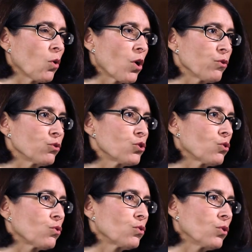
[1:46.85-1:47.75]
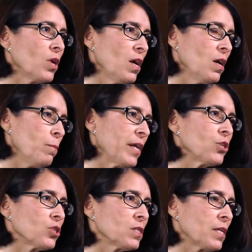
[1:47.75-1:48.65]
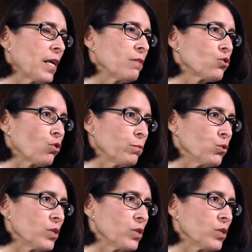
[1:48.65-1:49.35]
You know, are there certain patients that have certain